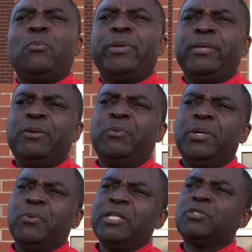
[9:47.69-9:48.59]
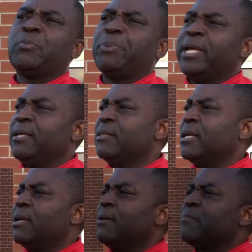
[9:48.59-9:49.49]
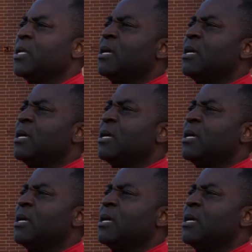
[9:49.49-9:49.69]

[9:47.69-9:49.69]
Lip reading: We went to play in the